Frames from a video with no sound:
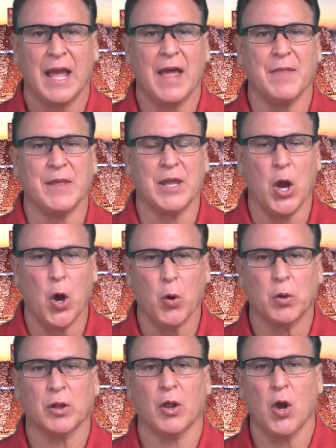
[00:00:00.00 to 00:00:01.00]
and the
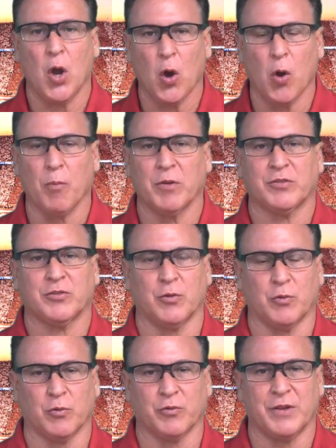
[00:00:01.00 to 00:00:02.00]
Oklahoma
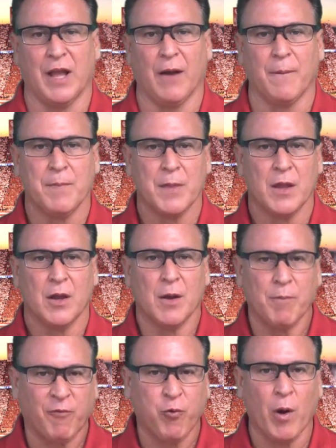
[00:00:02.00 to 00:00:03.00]
Sooners. Now,
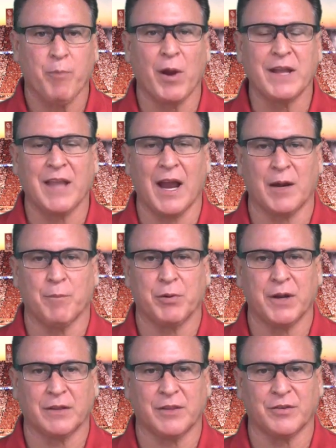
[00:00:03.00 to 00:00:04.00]
before I break down and
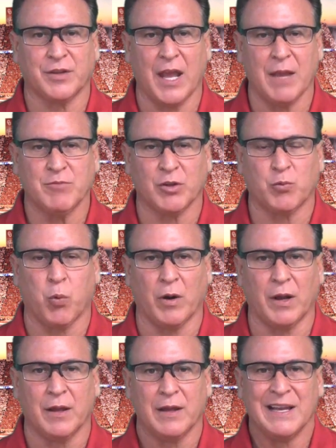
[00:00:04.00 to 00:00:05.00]
predict this game, just
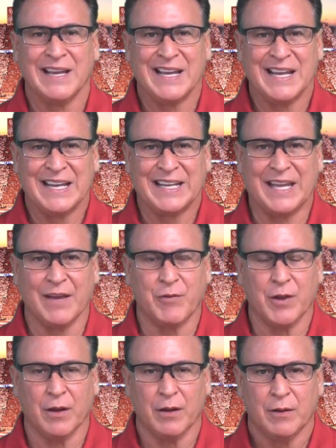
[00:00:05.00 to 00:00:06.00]
want to give
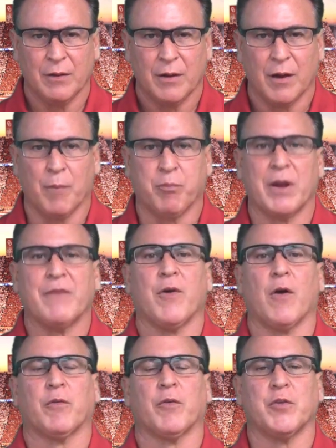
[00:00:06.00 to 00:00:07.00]
you a brief
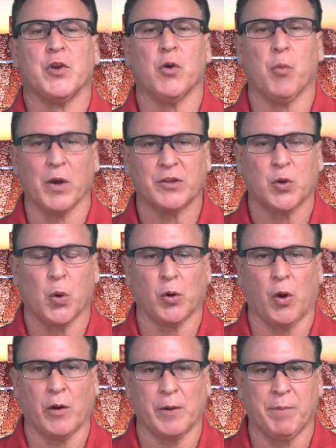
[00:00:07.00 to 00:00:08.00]
overview of what's
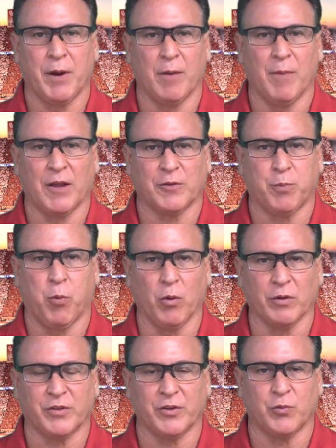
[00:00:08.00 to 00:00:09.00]
going on at Paramount
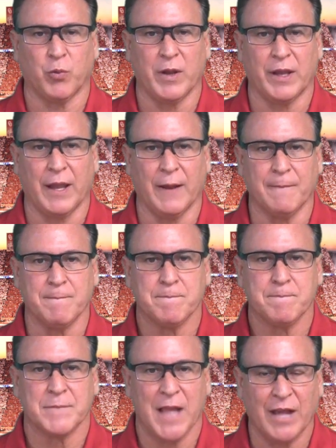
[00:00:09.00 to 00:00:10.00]
Sports this weekend.
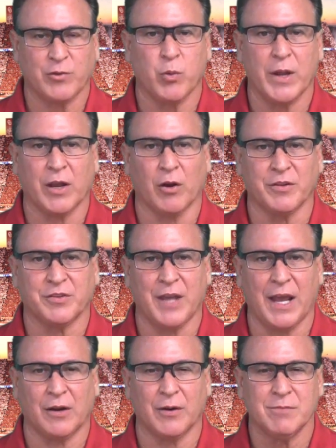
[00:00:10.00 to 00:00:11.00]
Last weekend on
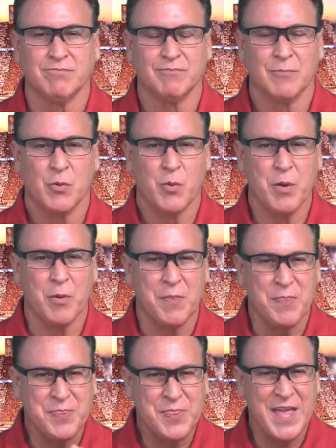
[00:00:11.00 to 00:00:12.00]
Saturday, we were
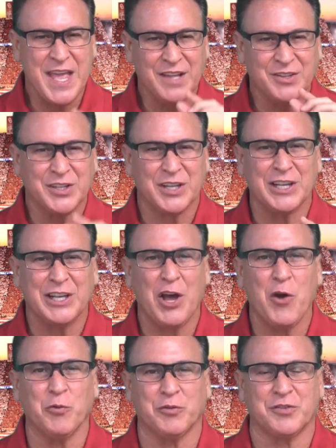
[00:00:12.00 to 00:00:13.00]
this
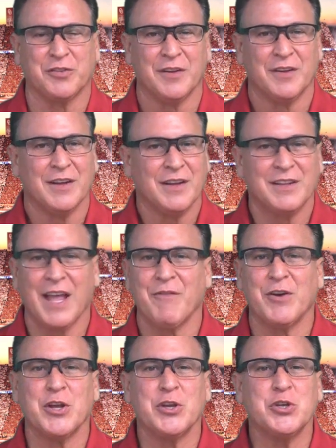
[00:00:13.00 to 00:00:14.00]
close to
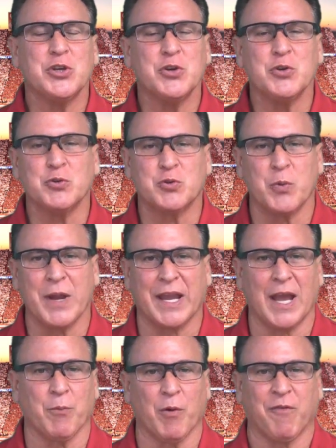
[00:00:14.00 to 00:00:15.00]
having a huge
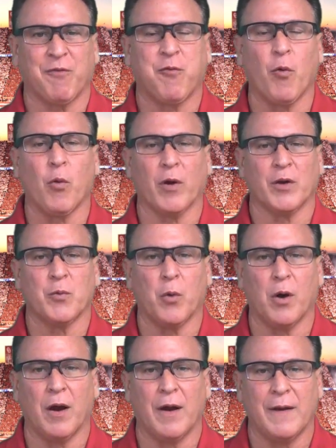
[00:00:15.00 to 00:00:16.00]
weekend. We're
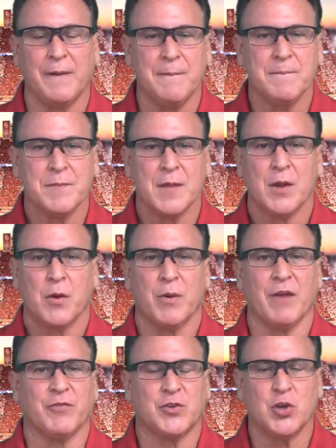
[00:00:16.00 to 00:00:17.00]
4-1.
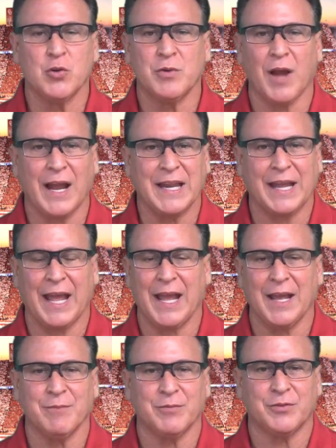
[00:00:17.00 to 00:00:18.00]
We have two night
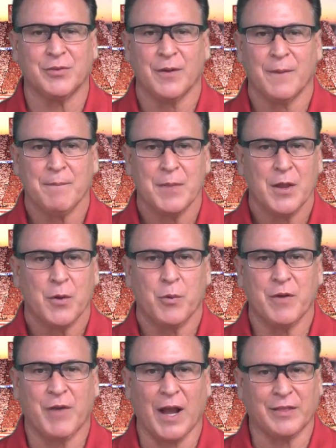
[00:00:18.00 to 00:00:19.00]
games.
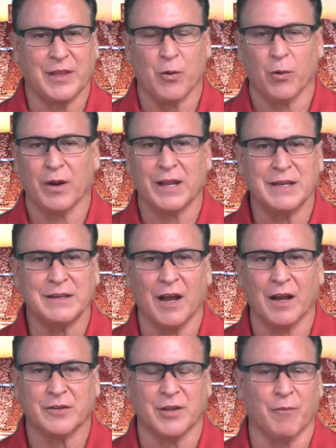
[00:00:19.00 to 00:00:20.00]
We've got the Oregon
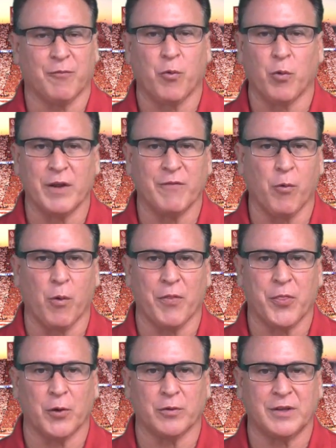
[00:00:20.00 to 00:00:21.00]
Ducks up
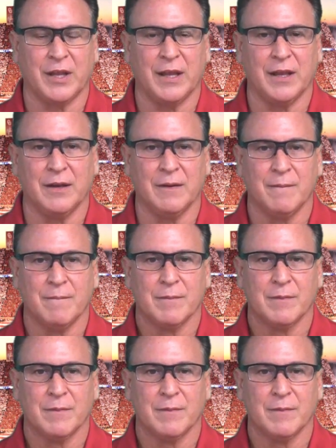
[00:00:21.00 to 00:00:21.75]
44-13.